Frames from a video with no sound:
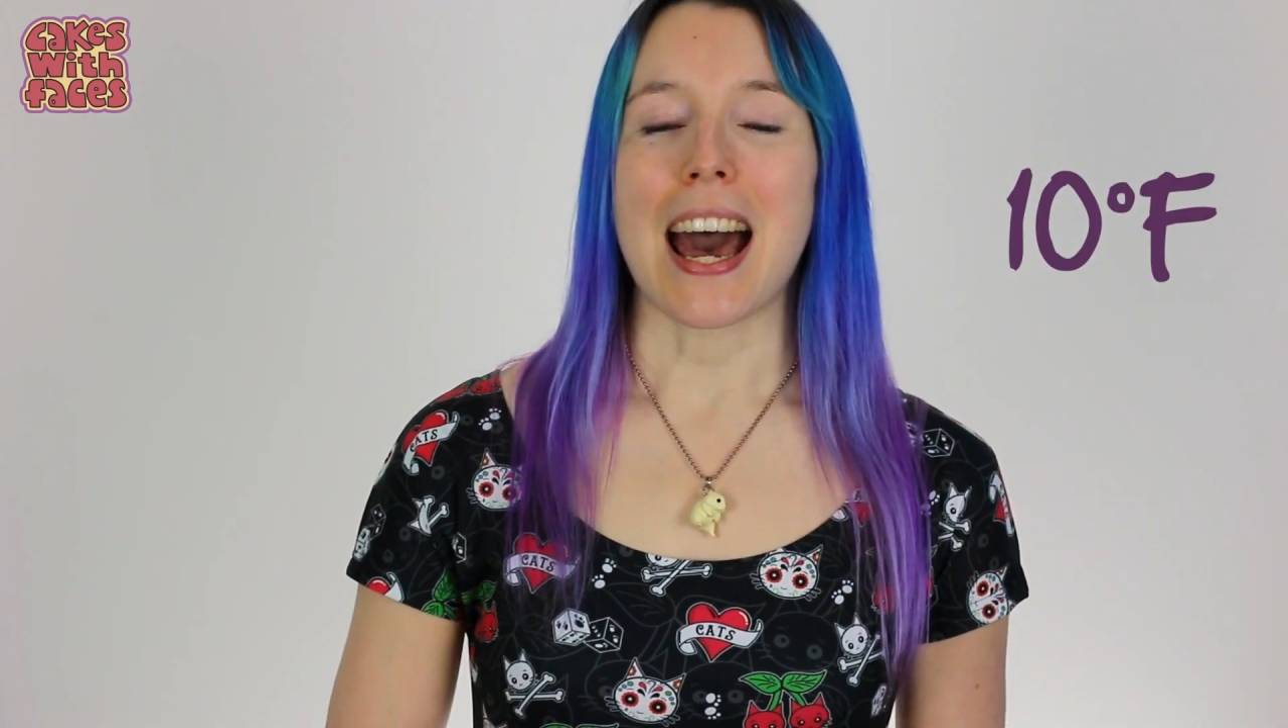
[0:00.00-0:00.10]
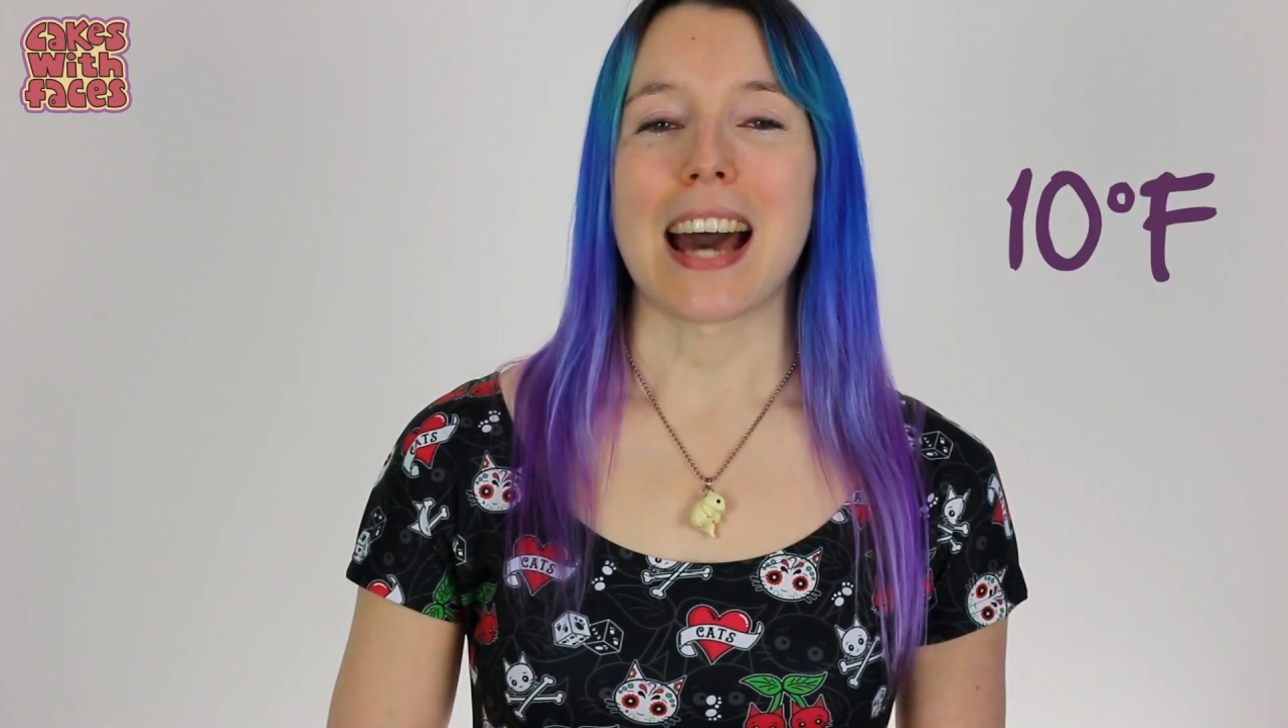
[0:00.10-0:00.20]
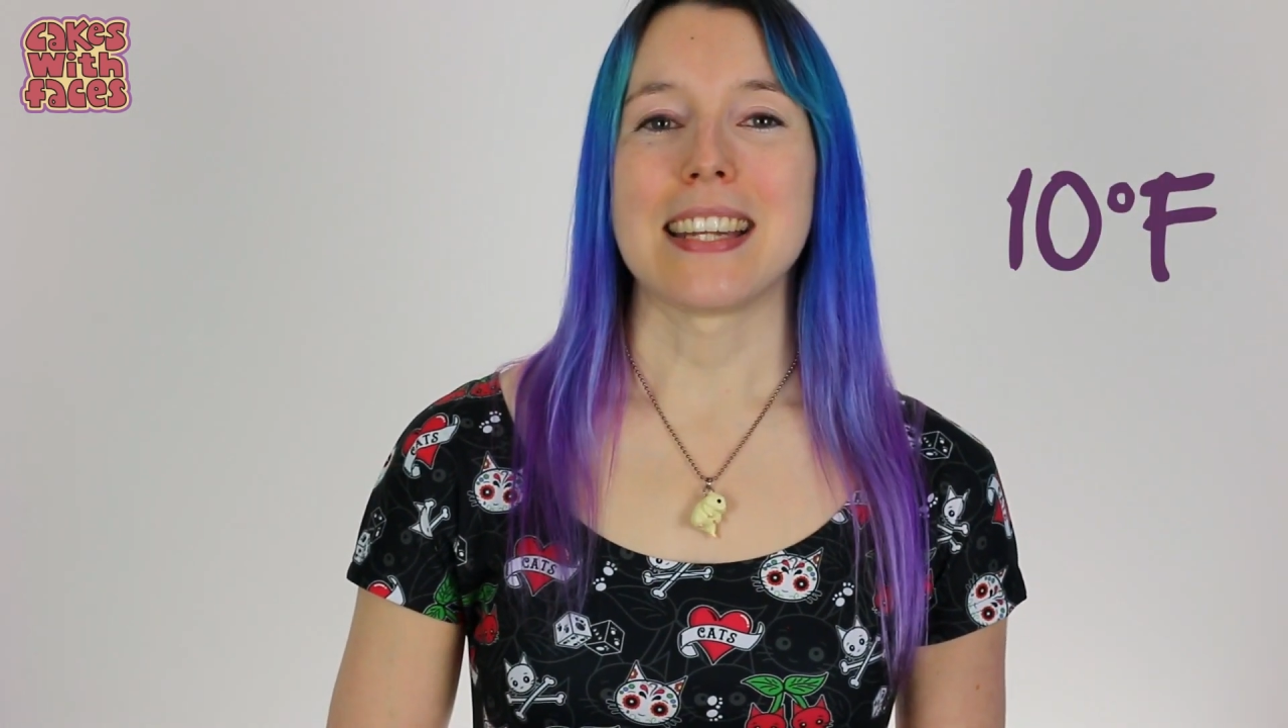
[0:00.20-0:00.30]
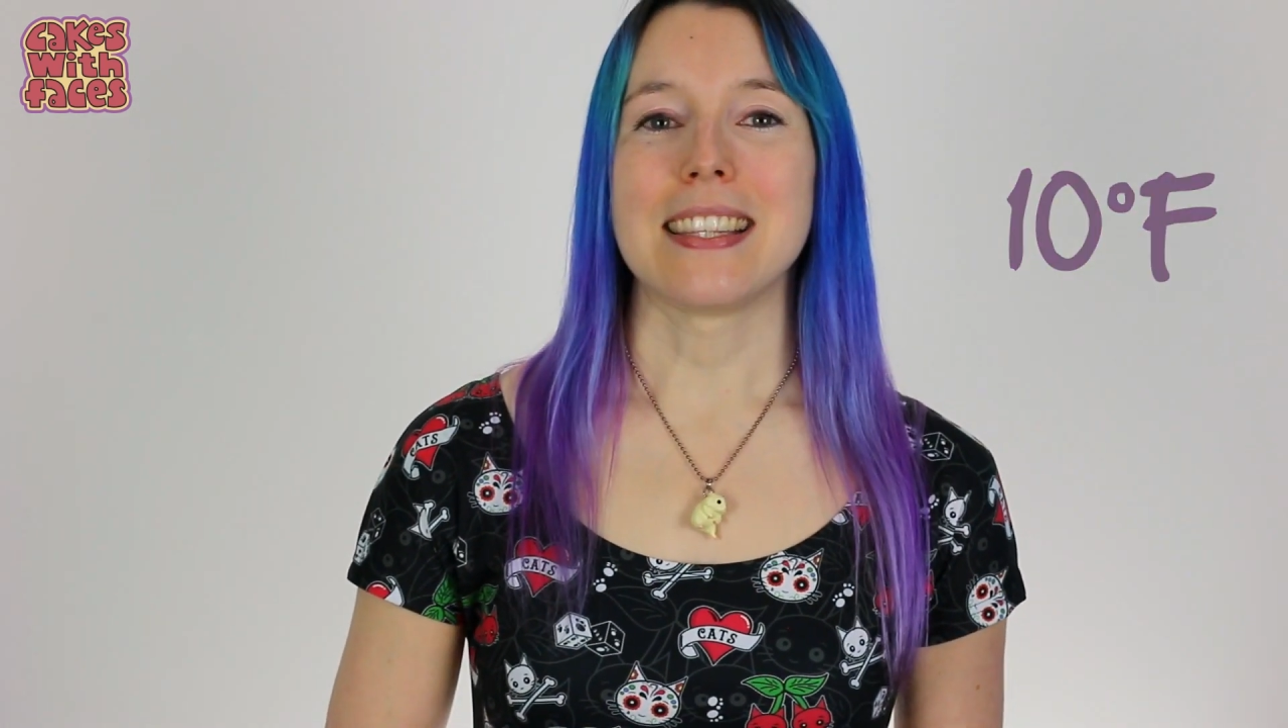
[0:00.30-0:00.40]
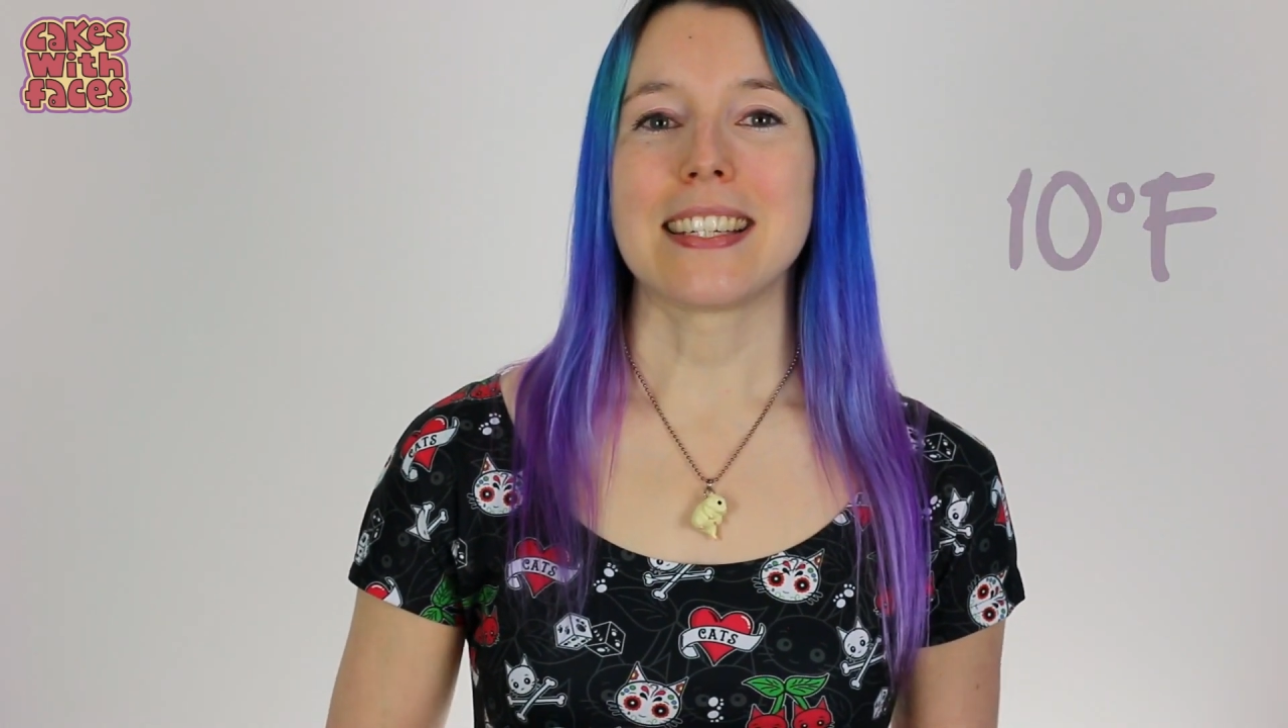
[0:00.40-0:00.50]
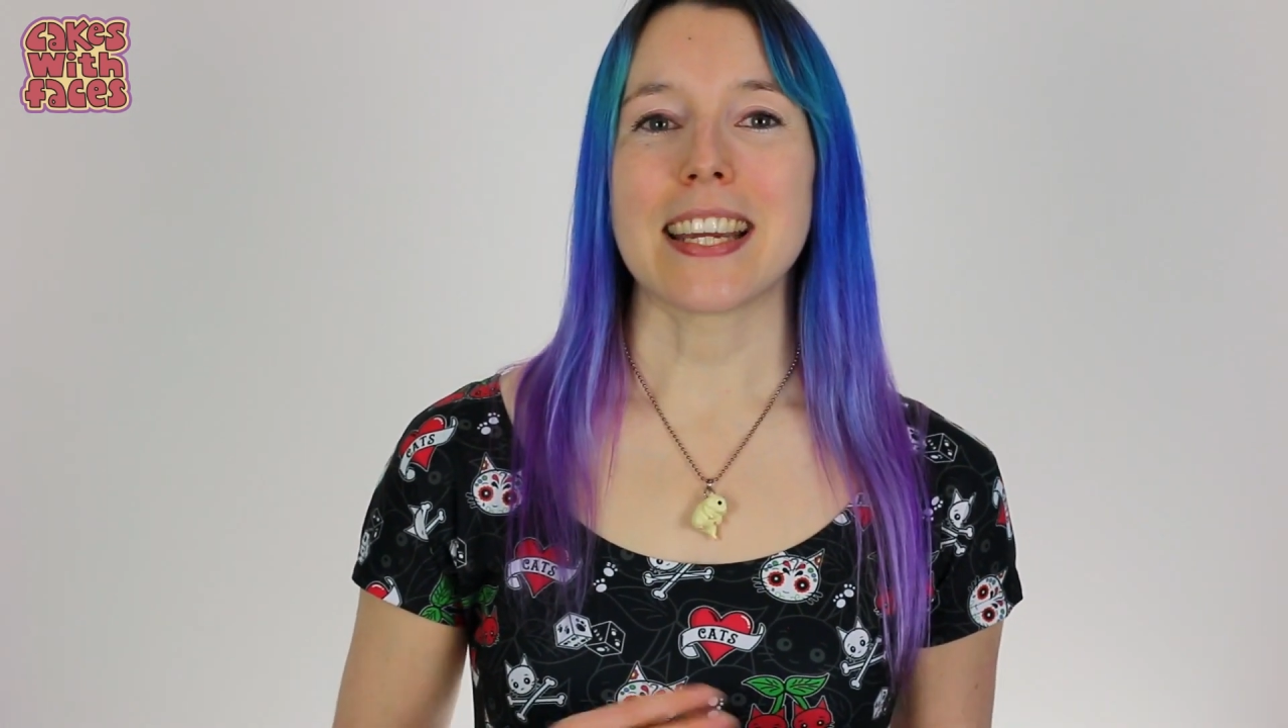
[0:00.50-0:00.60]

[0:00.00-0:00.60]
and in the